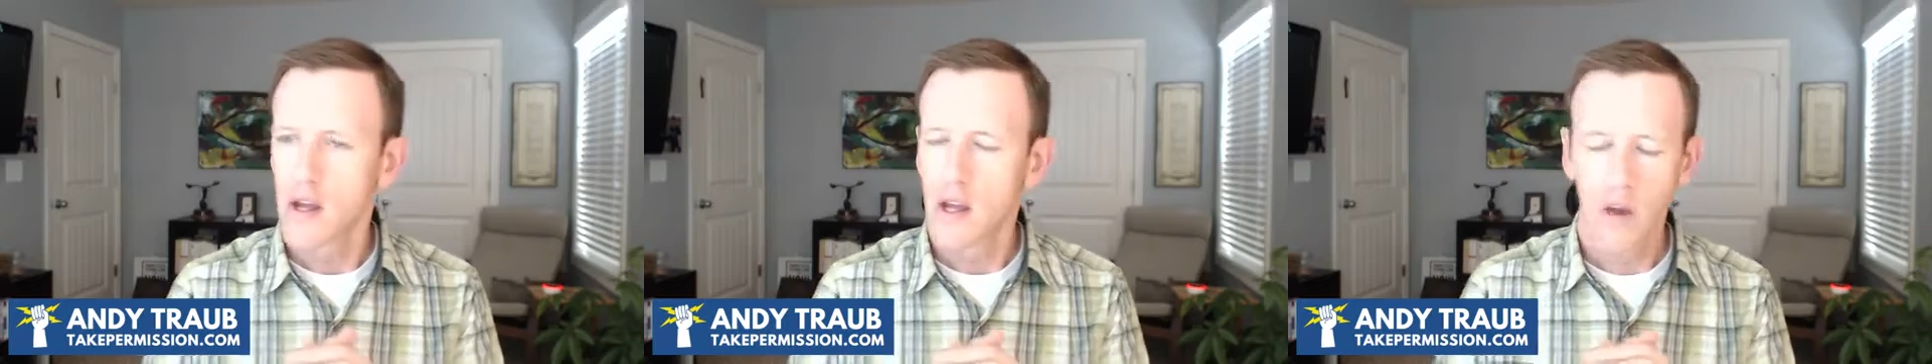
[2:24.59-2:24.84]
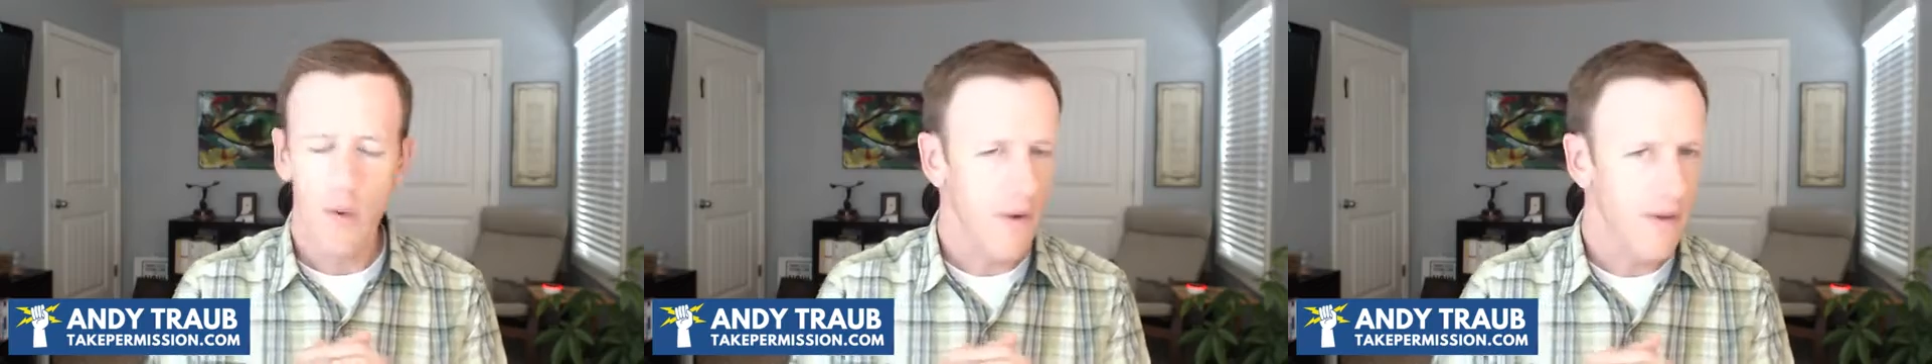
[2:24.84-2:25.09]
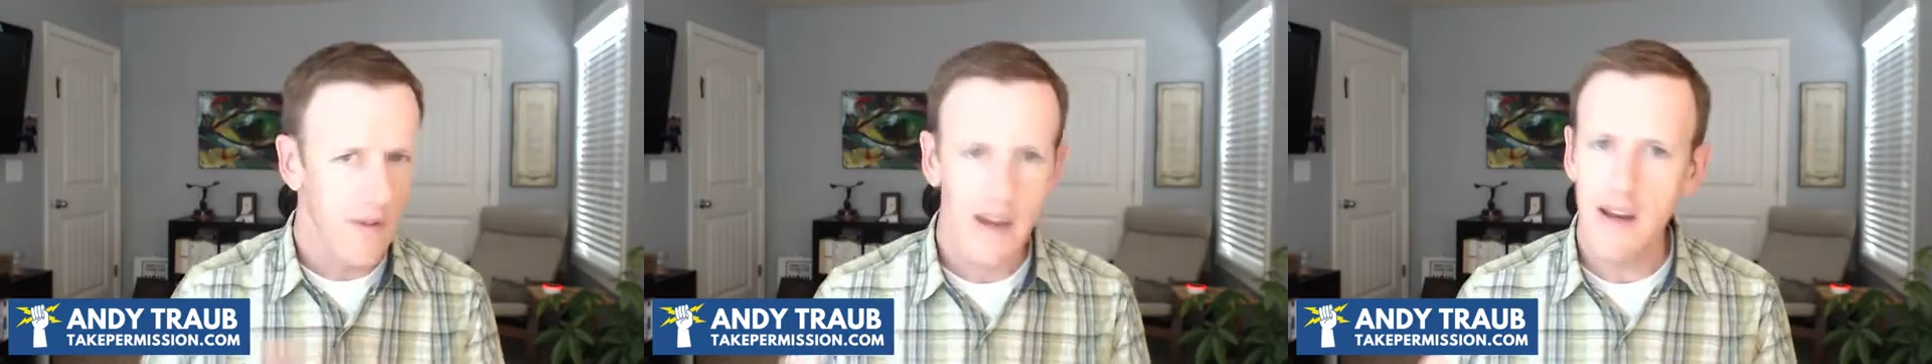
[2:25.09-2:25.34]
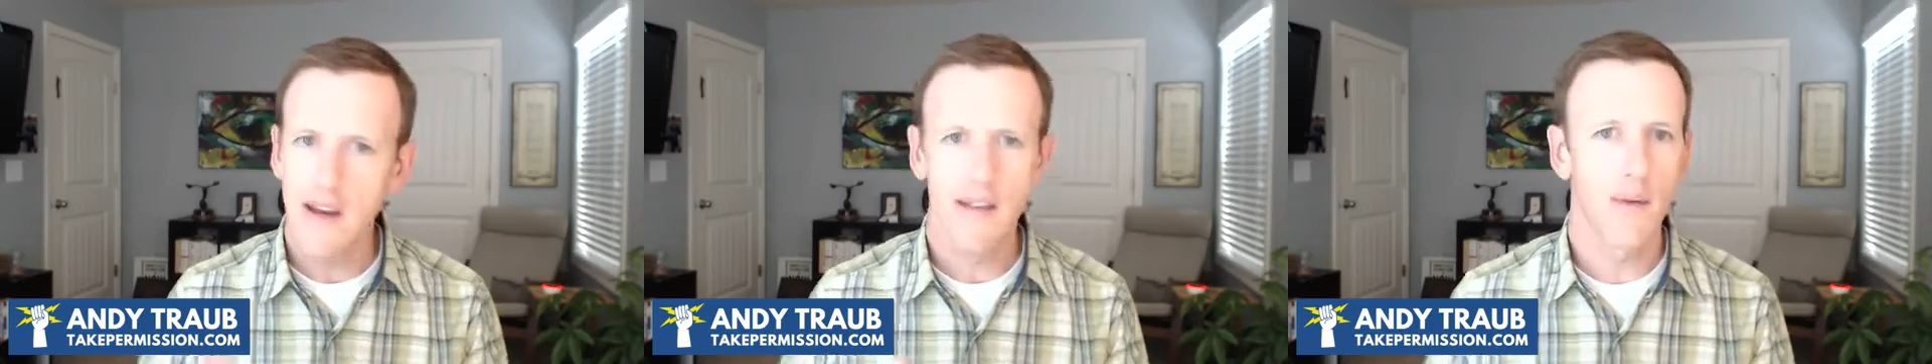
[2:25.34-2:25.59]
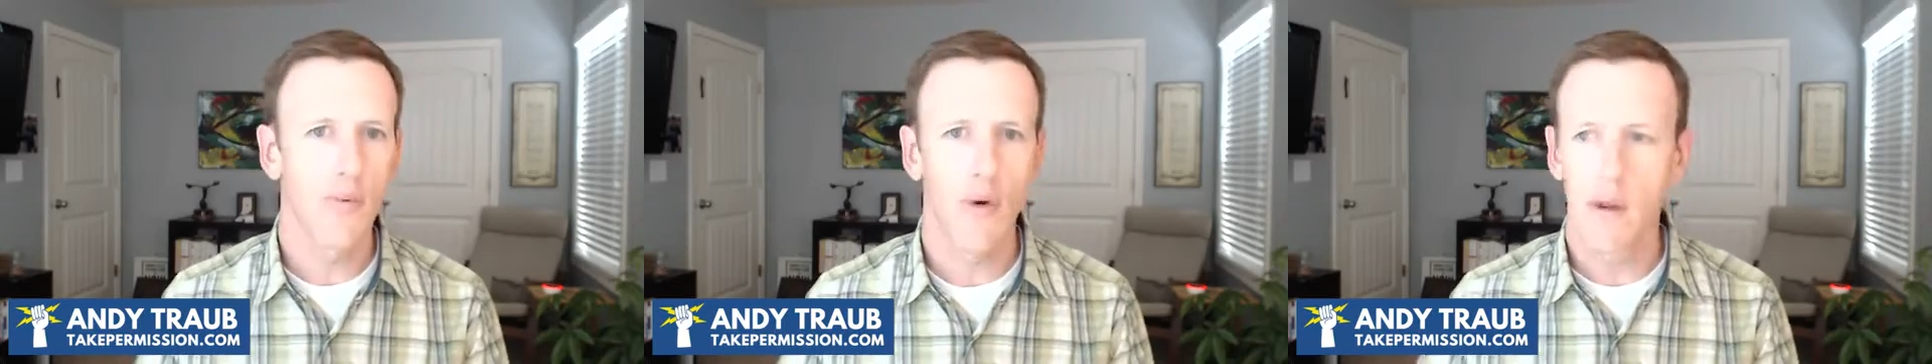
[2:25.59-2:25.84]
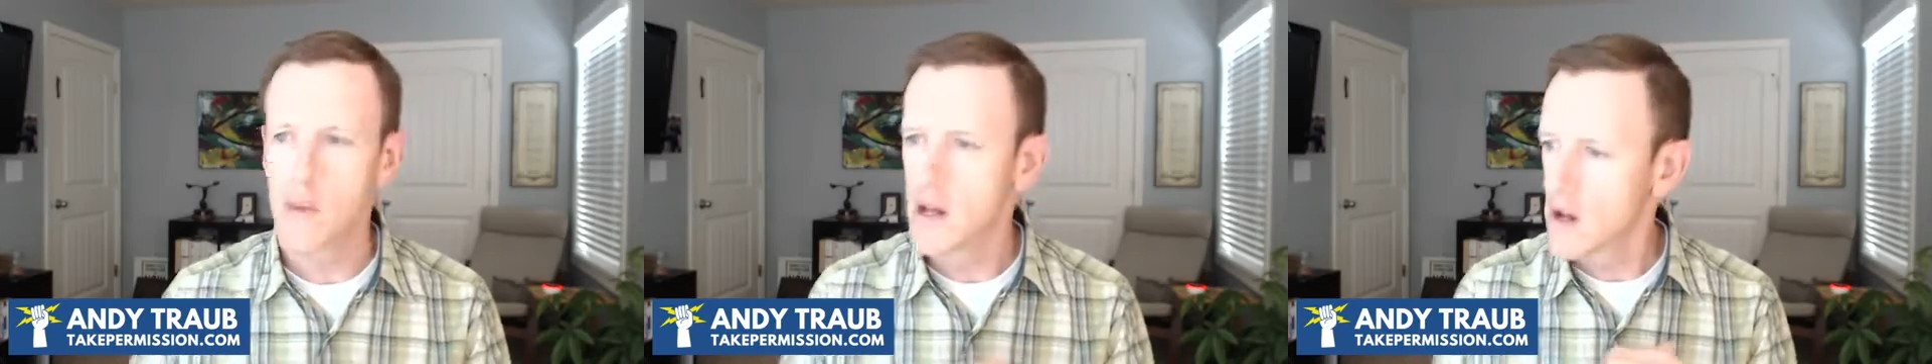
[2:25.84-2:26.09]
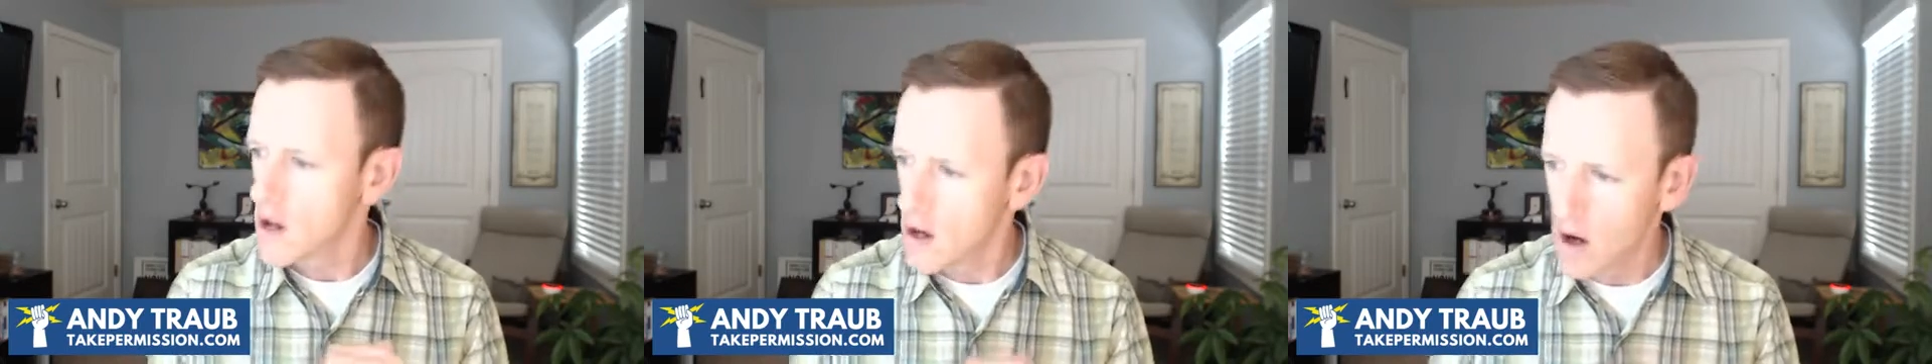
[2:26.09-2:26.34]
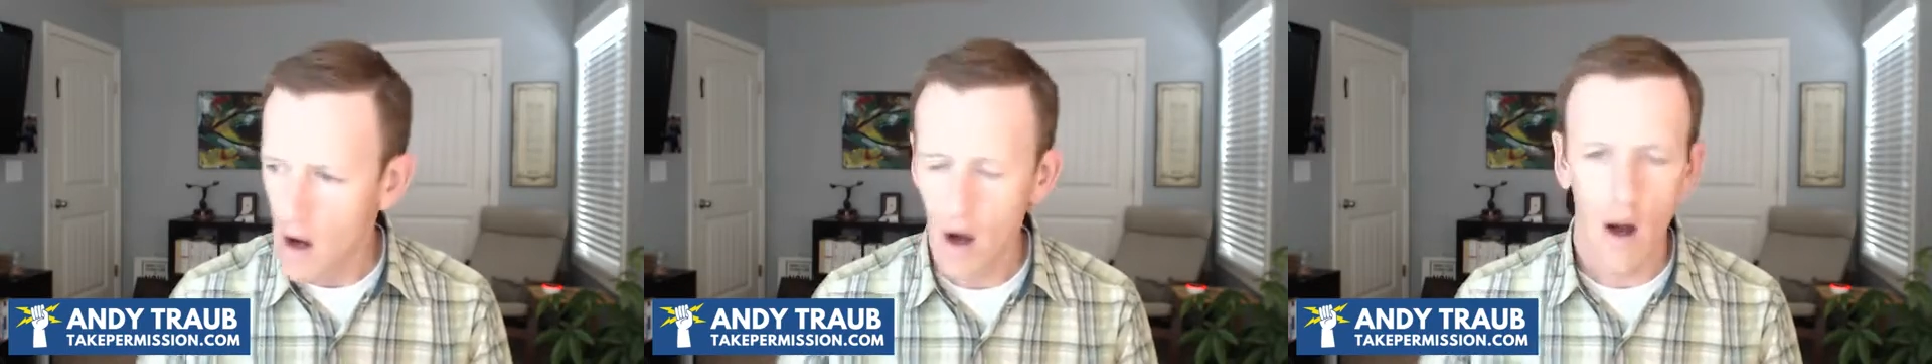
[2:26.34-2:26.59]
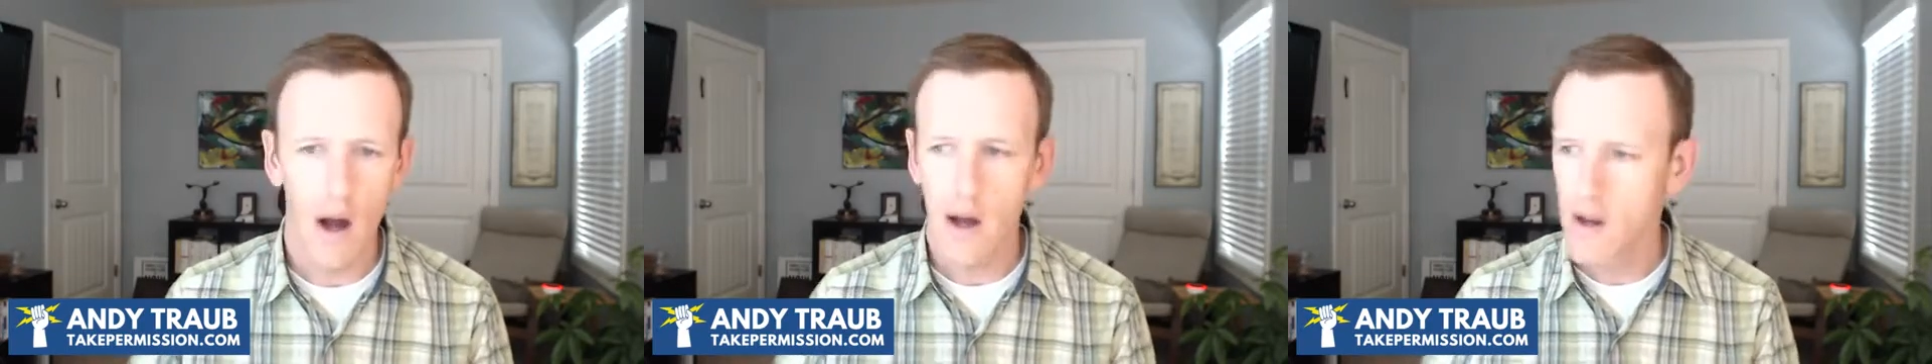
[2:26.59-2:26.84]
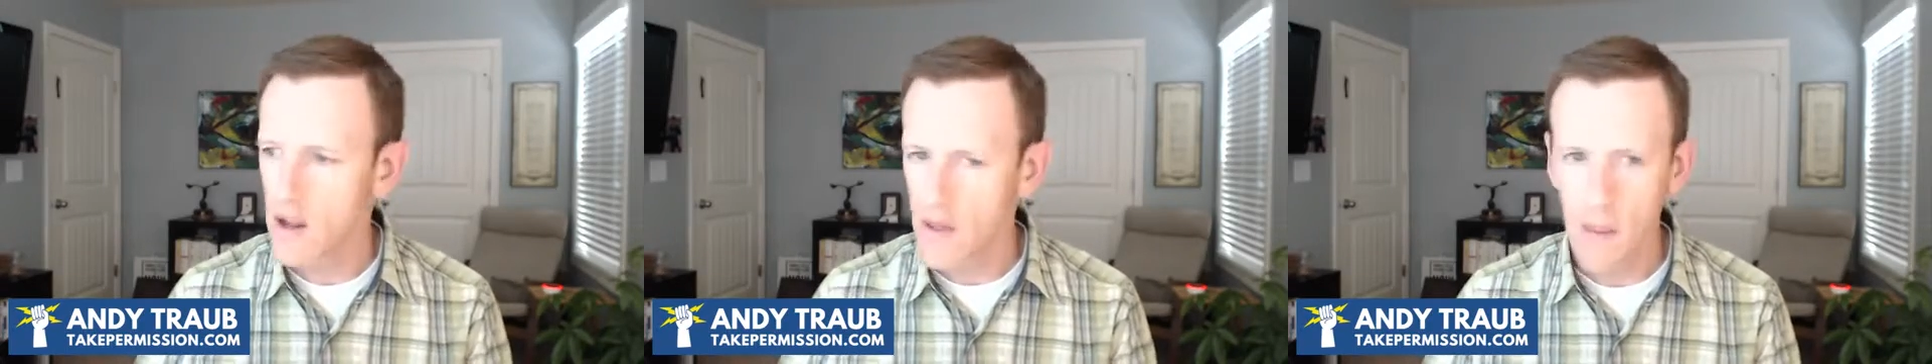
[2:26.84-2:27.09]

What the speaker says: you will see disappointment on